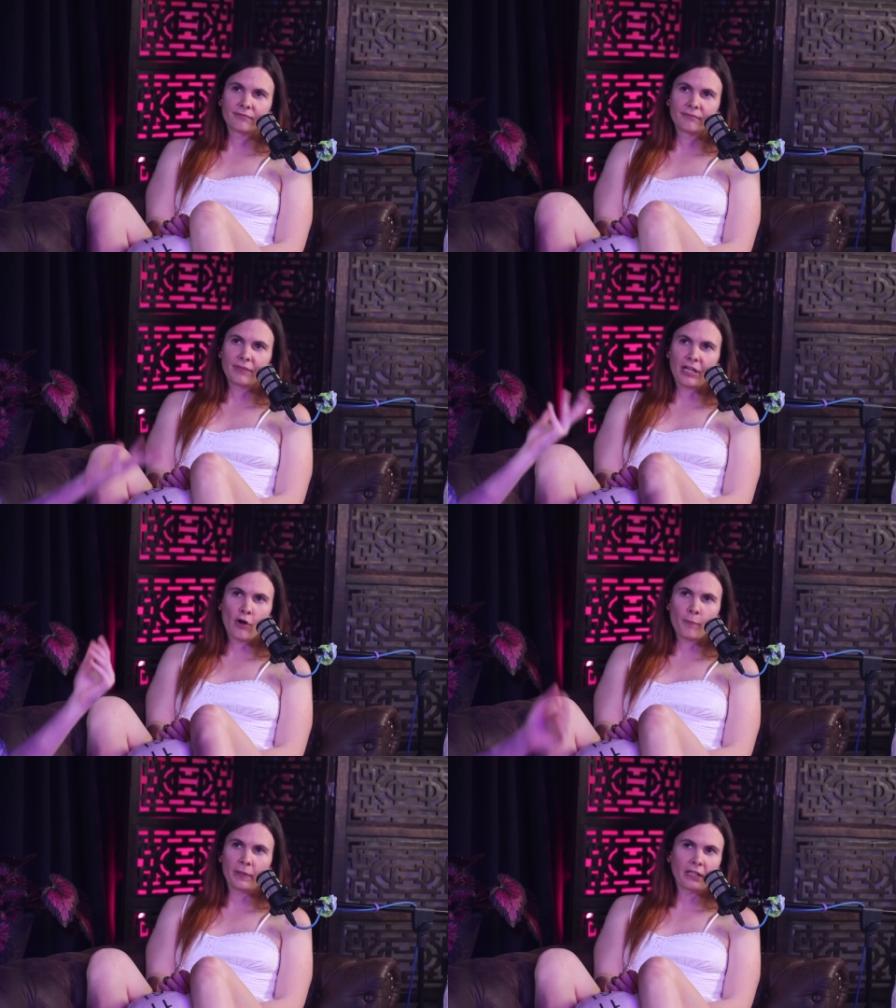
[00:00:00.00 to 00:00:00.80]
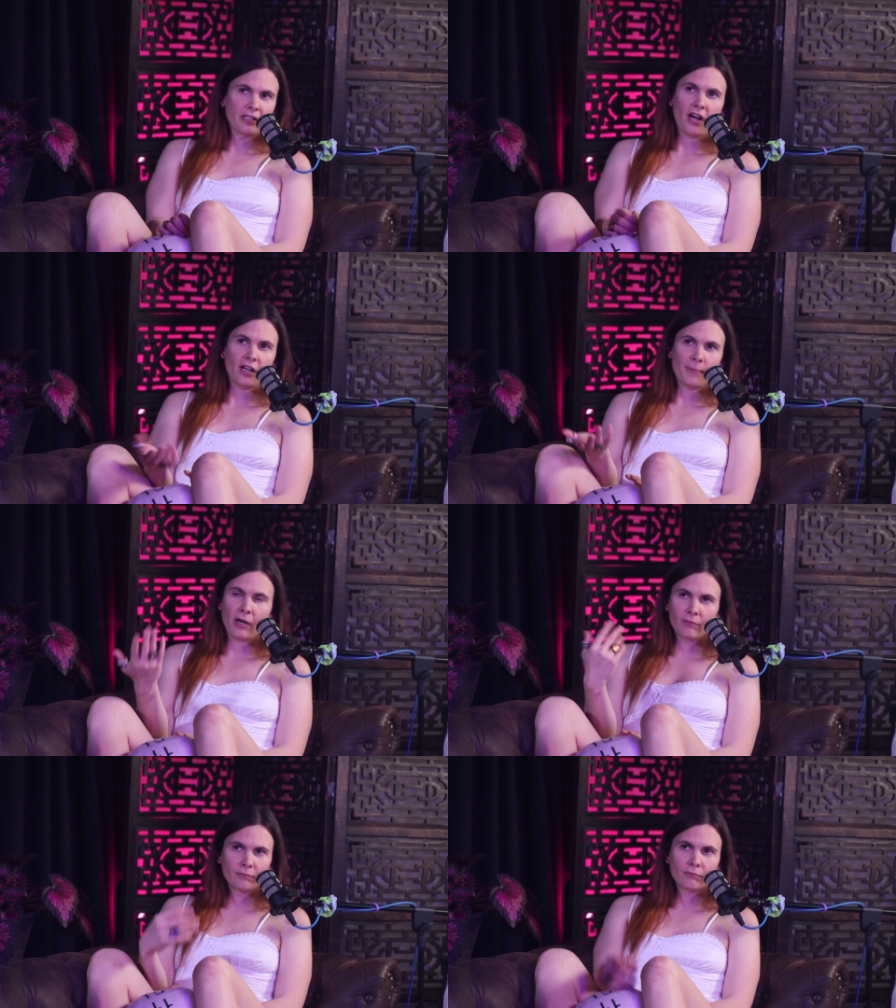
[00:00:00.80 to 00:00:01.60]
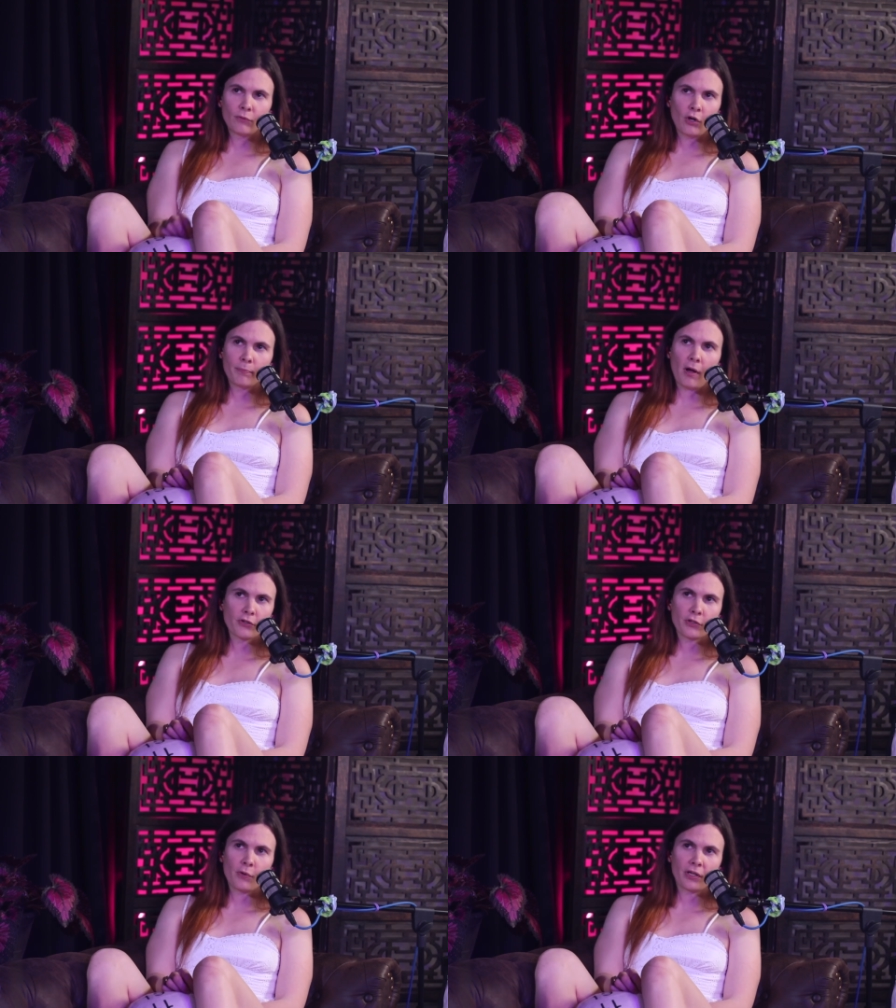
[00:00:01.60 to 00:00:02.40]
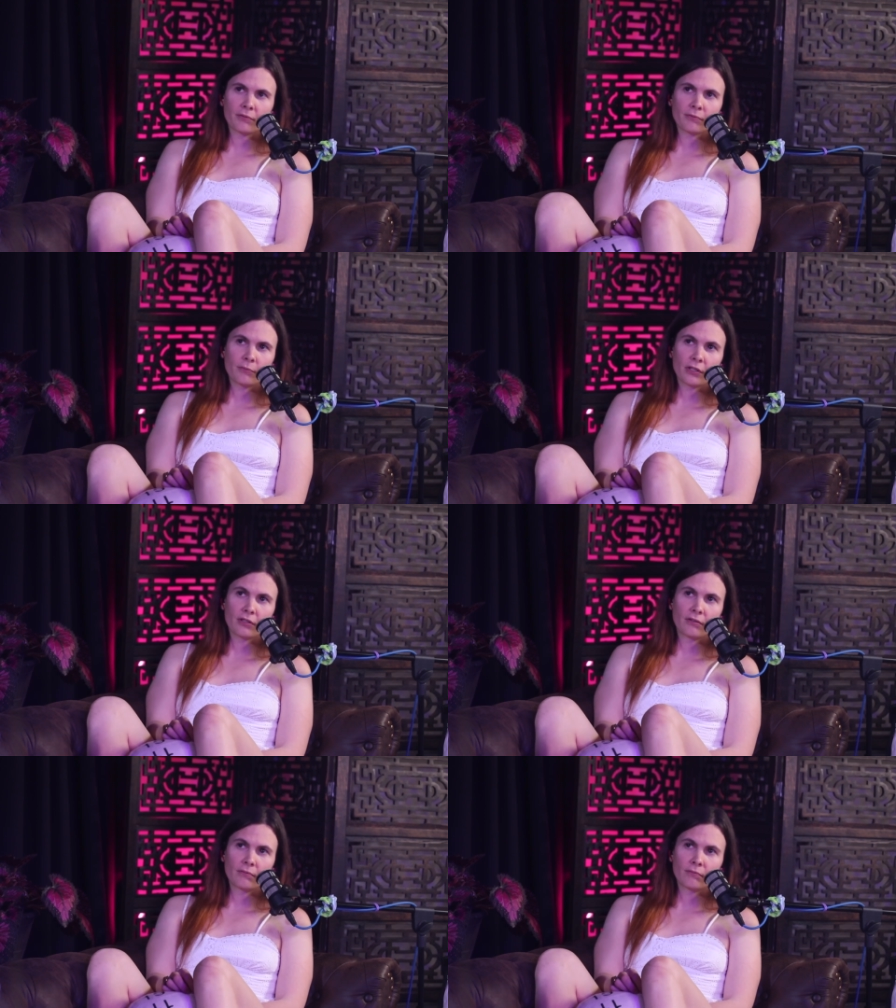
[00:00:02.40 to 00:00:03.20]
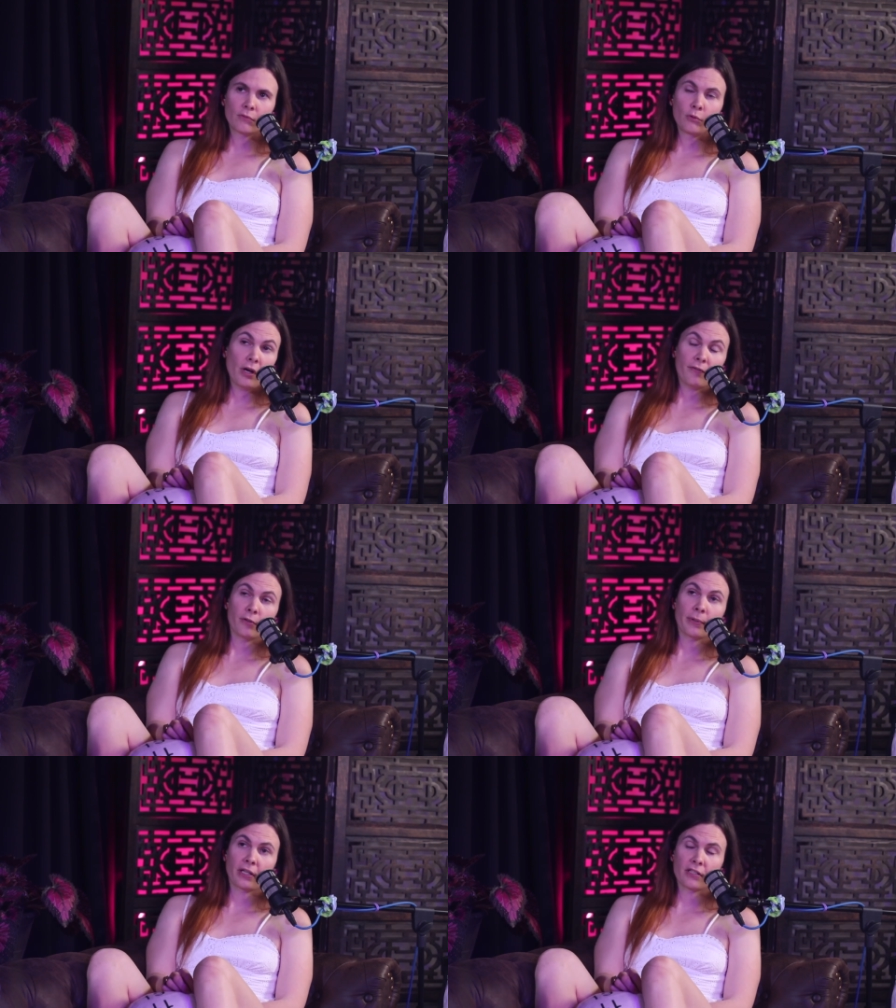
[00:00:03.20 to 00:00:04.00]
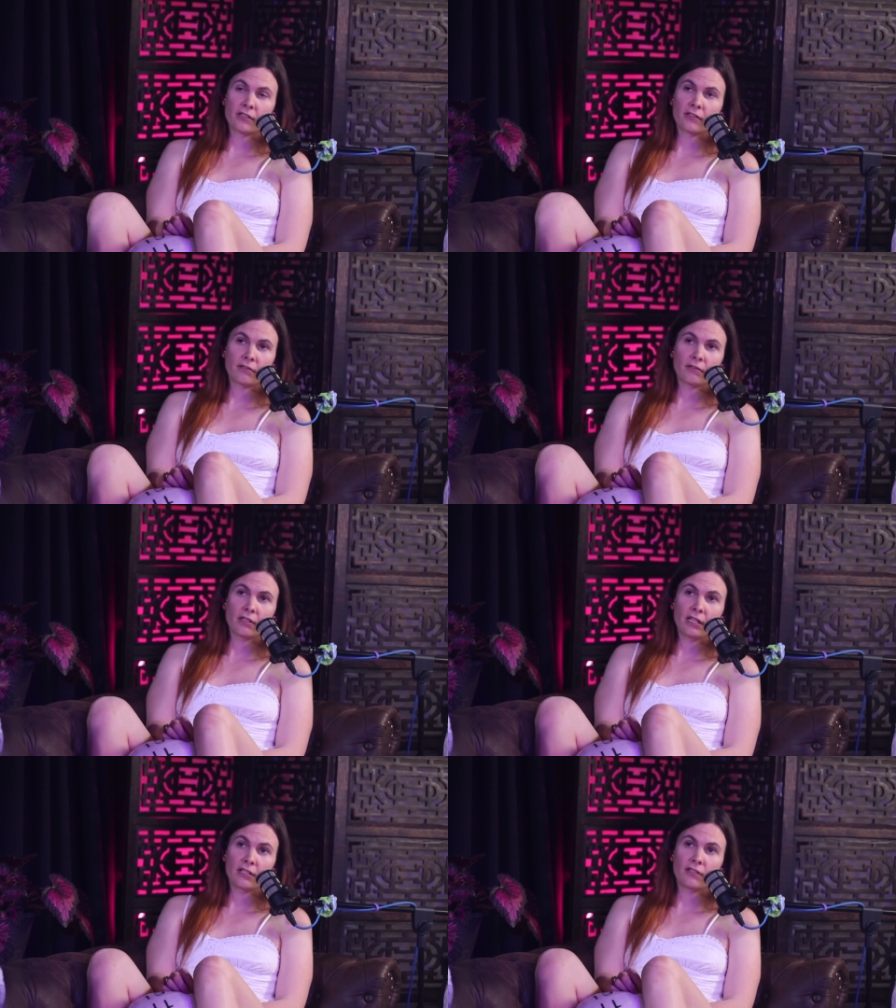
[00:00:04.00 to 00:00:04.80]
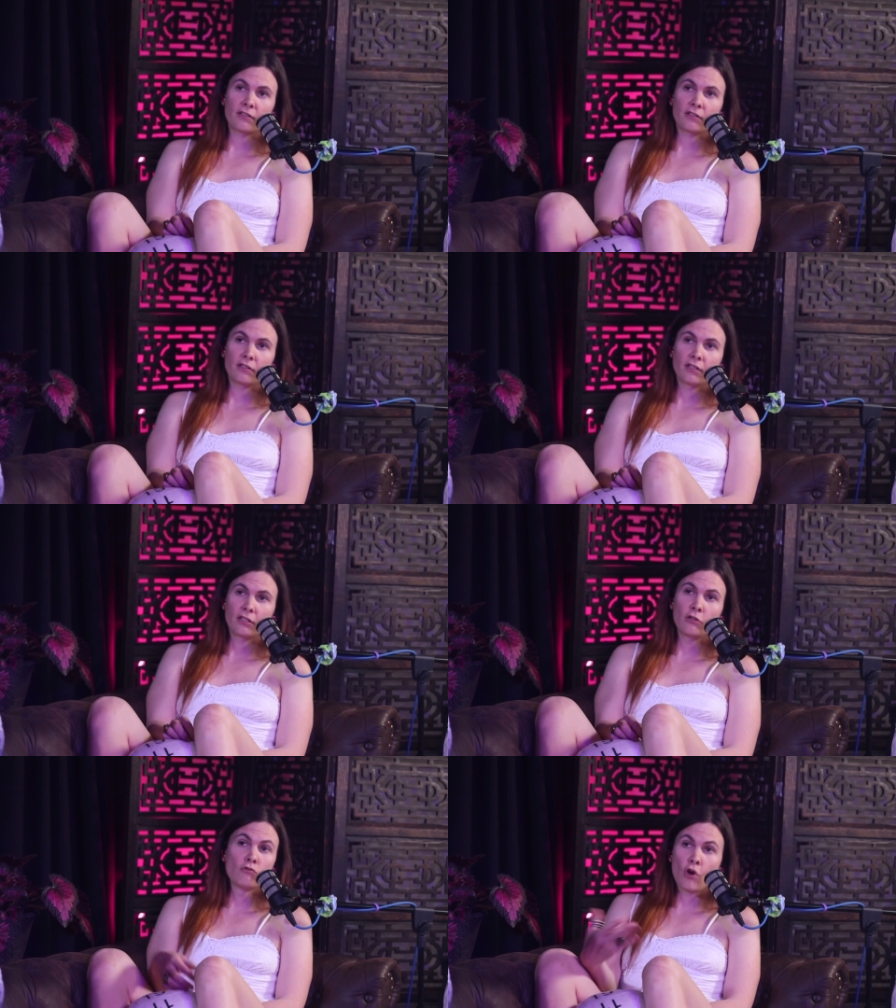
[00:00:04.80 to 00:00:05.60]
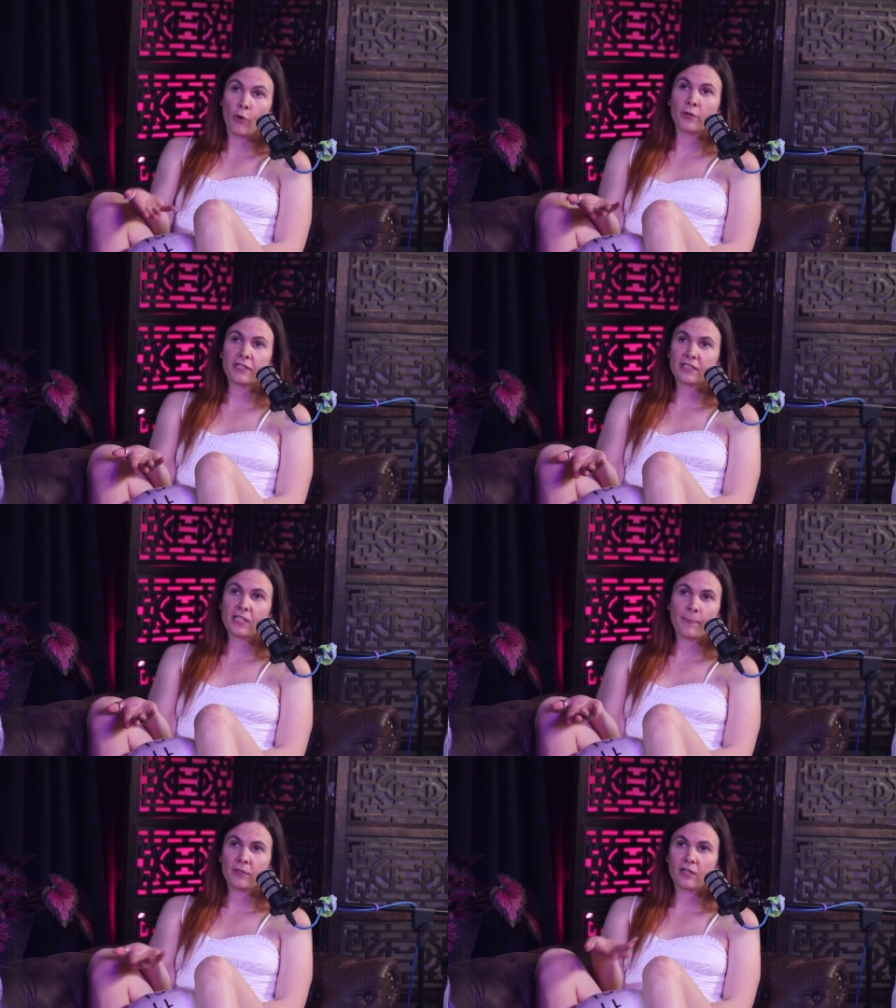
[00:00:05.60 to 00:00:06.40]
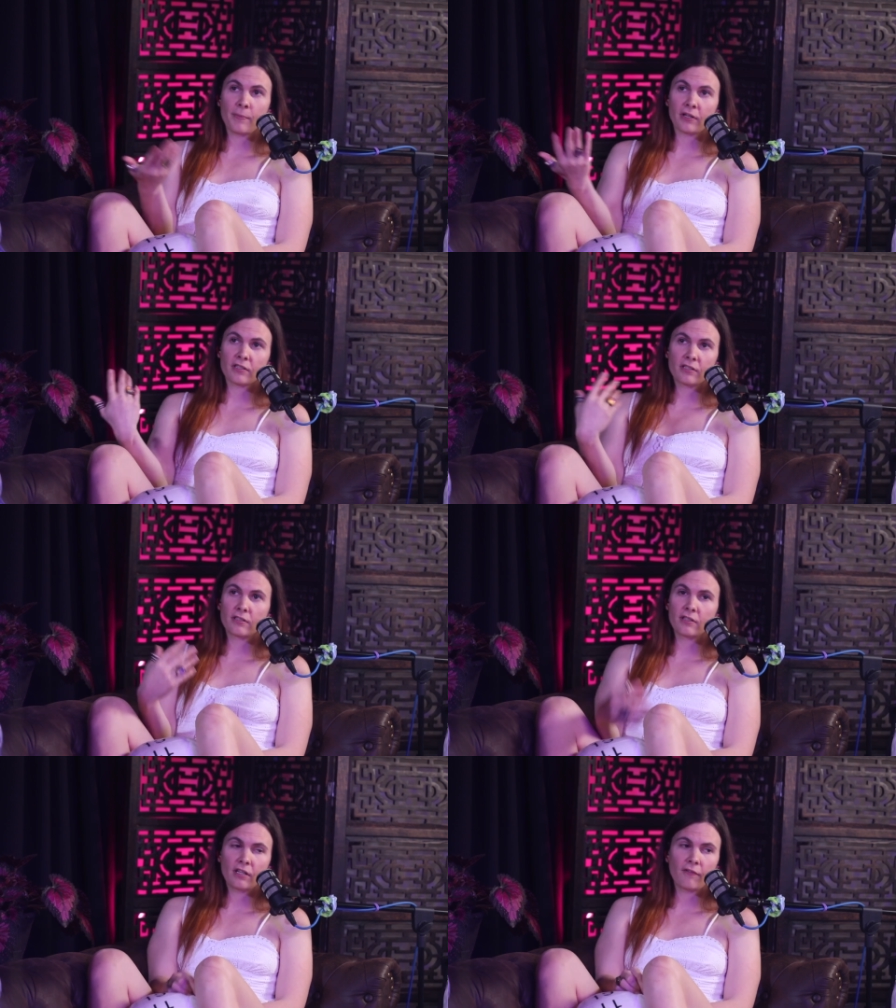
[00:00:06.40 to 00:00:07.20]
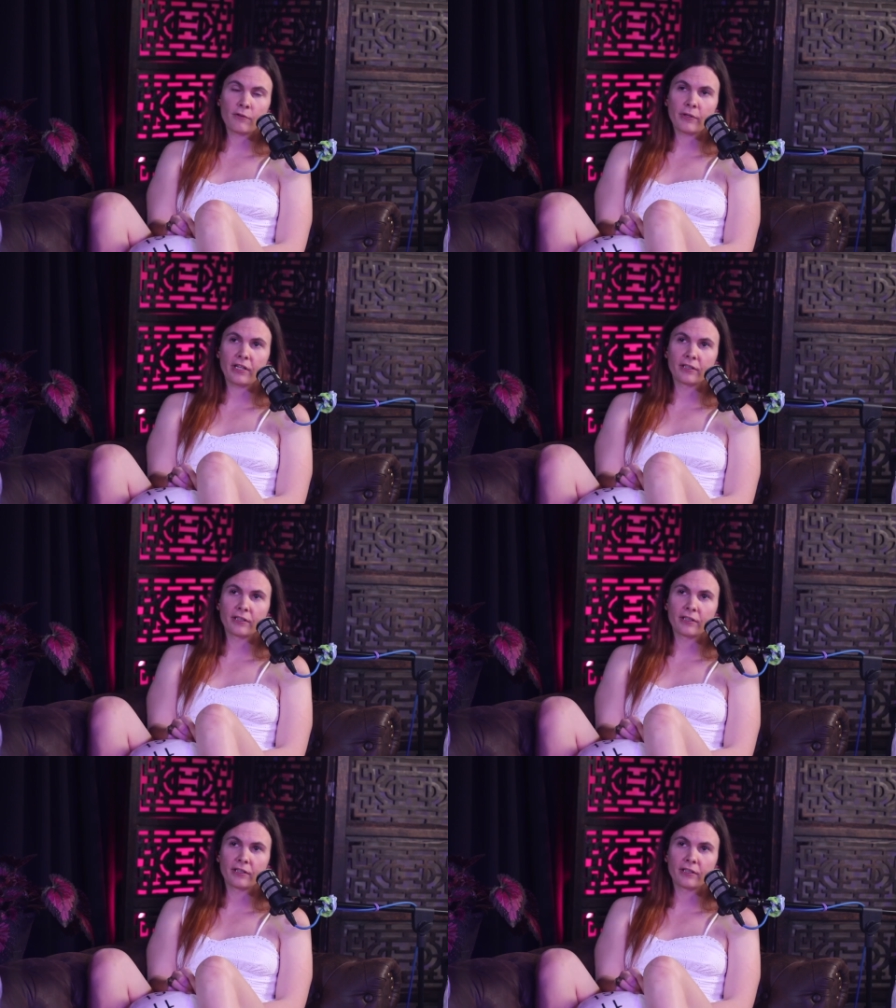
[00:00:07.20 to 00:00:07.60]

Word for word: And openly talk about rope all you want with yeah. whoever because or dungeon stuff. You know, it's accepted amongst everyone there.